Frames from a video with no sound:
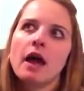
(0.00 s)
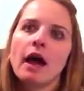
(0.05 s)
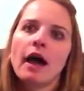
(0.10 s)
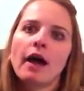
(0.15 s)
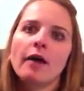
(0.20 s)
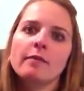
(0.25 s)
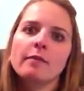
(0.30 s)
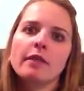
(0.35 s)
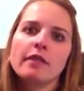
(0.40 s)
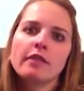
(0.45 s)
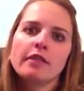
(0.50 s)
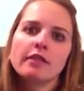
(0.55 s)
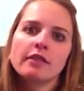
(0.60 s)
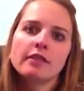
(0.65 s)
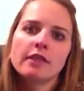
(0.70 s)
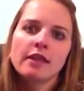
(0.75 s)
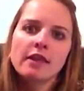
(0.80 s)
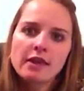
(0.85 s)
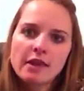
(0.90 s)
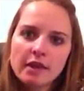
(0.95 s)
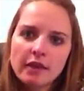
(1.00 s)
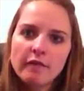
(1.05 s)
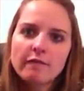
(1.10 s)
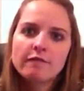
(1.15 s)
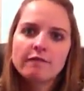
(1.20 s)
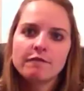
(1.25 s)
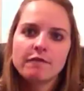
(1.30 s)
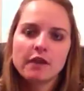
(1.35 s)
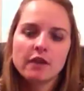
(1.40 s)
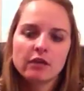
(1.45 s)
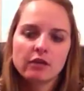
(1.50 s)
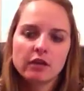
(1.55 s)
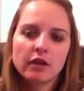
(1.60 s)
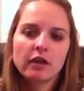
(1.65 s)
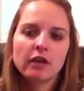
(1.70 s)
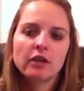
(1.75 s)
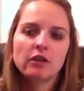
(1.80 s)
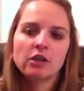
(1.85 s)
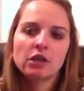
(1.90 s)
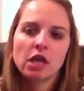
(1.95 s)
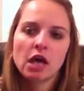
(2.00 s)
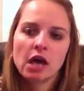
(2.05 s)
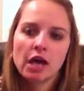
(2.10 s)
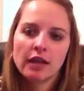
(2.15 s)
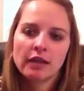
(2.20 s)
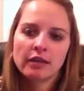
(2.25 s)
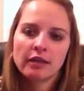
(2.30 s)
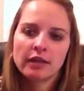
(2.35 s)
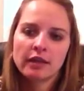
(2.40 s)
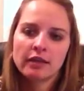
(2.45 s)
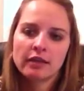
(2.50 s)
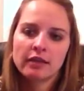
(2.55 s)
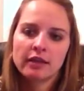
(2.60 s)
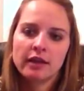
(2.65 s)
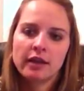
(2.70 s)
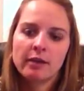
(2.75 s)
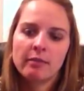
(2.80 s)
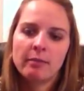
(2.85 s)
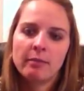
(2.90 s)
I've been thinking and feeling a lot lately